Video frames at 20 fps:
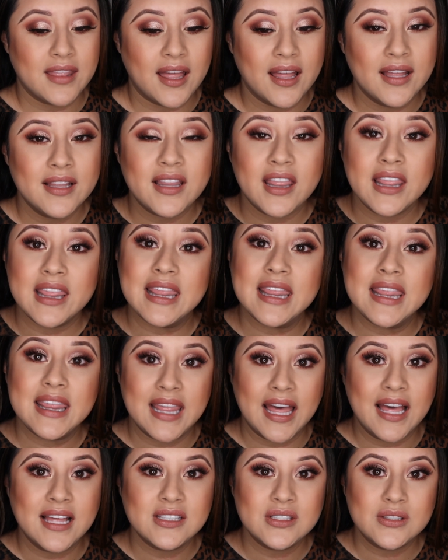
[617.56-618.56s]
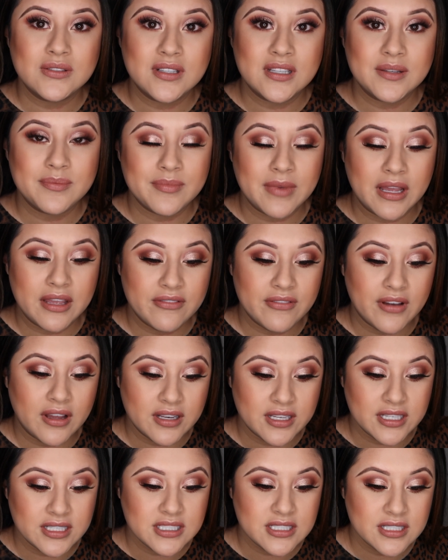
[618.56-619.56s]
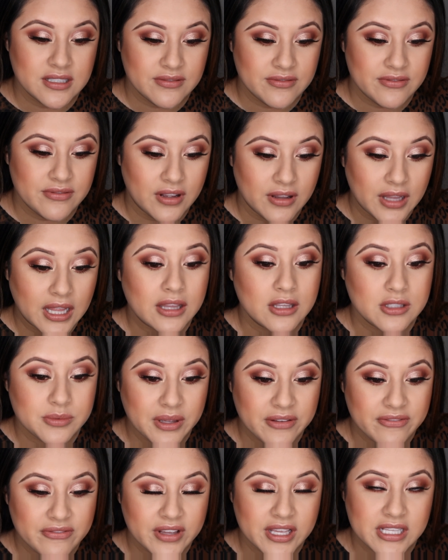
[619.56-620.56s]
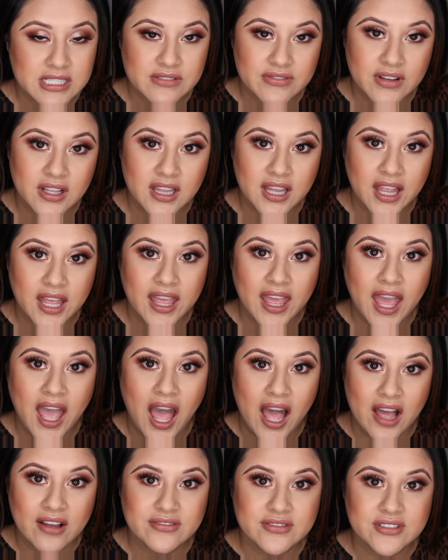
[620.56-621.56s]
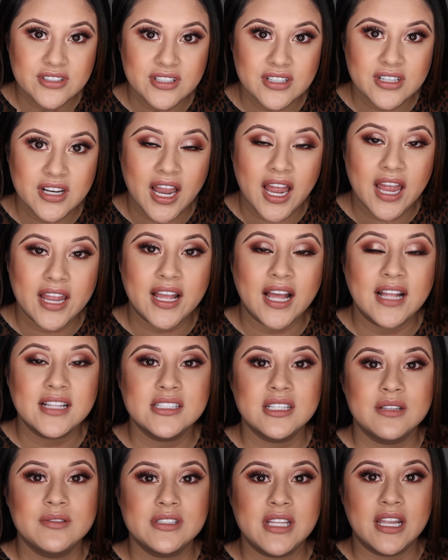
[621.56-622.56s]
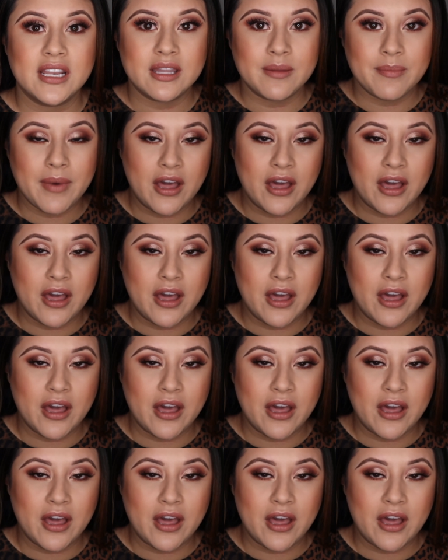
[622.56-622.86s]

that. That's what my foundation felt like. That's what my face felt like after I got done setting the